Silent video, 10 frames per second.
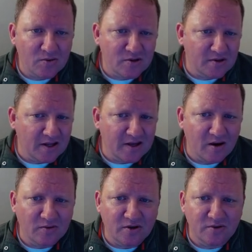the
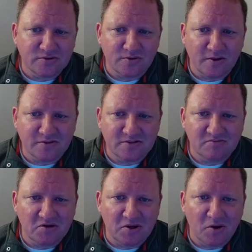layout goes throughout this
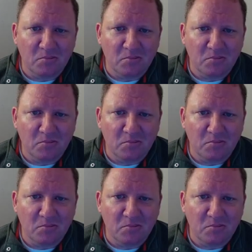video,